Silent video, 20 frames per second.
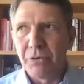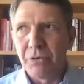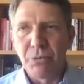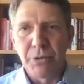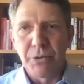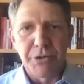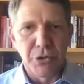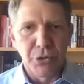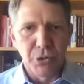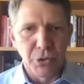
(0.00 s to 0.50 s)

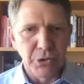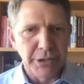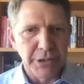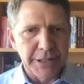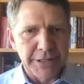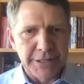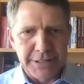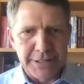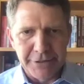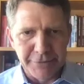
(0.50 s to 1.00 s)
renewal
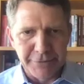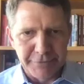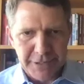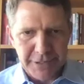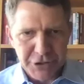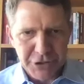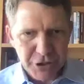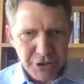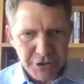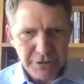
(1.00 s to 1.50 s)
and
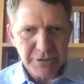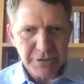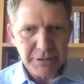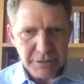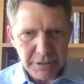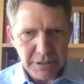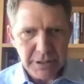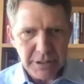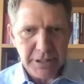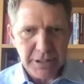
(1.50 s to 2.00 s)
innovation
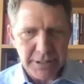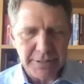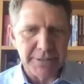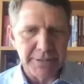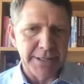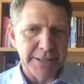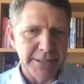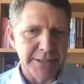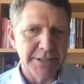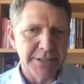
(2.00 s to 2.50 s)
uh,
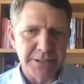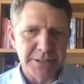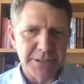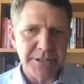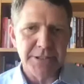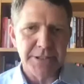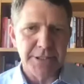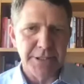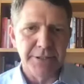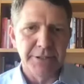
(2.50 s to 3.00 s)
that
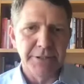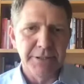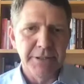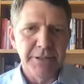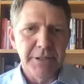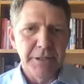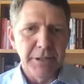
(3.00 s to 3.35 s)
exists here.